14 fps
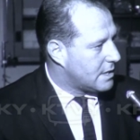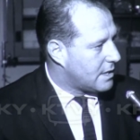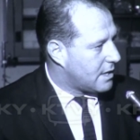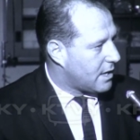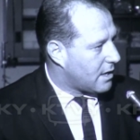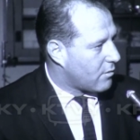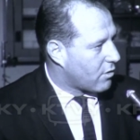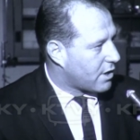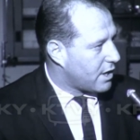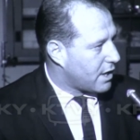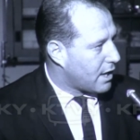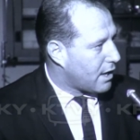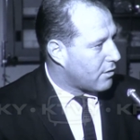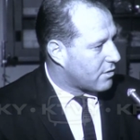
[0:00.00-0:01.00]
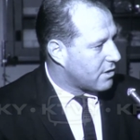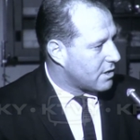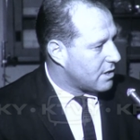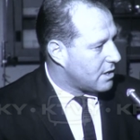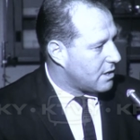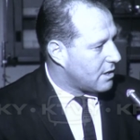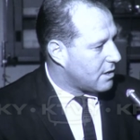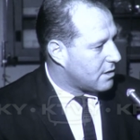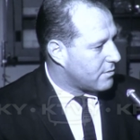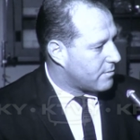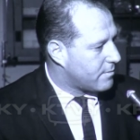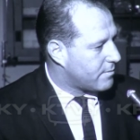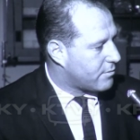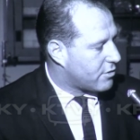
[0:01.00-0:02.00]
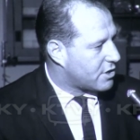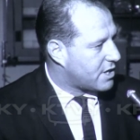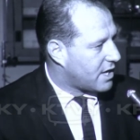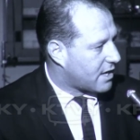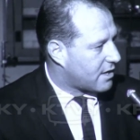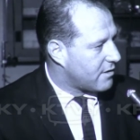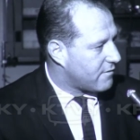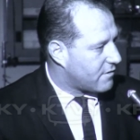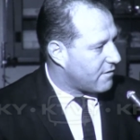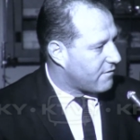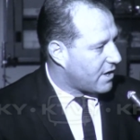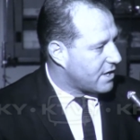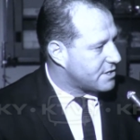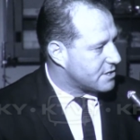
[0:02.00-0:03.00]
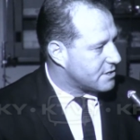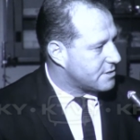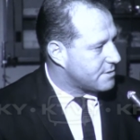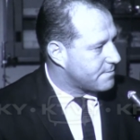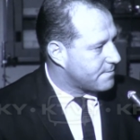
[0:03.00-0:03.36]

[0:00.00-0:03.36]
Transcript: and working out the protective devices.